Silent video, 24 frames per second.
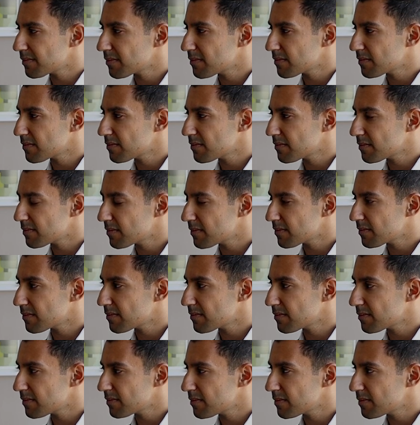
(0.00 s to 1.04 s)

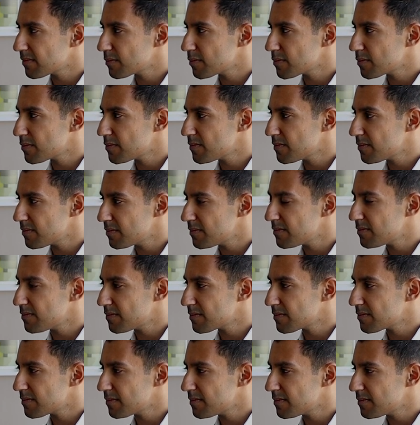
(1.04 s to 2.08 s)

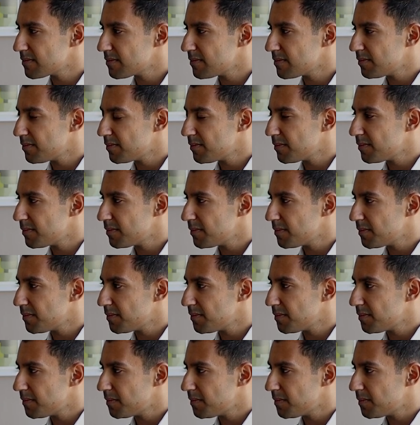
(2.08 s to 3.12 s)

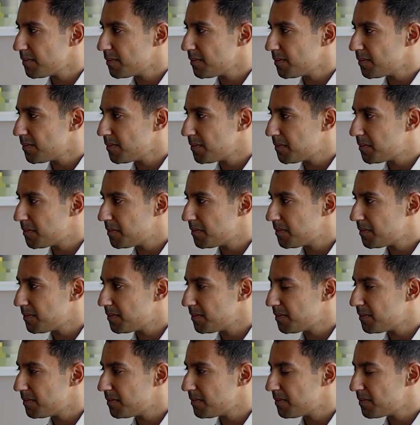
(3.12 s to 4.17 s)

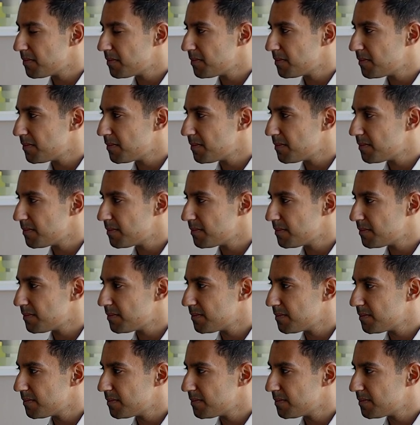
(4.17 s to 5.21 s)

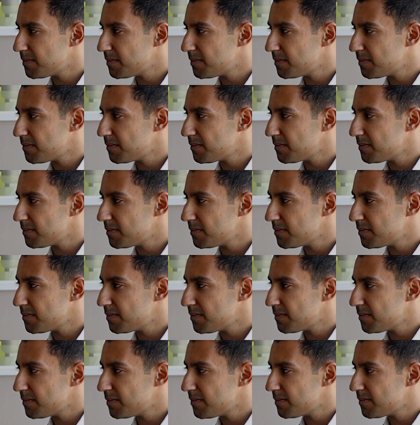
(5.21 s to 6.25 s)

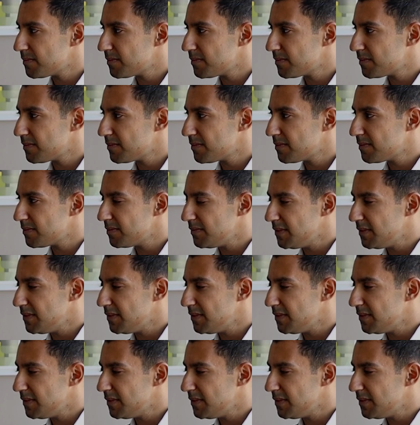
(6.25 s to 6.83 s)
[no speech]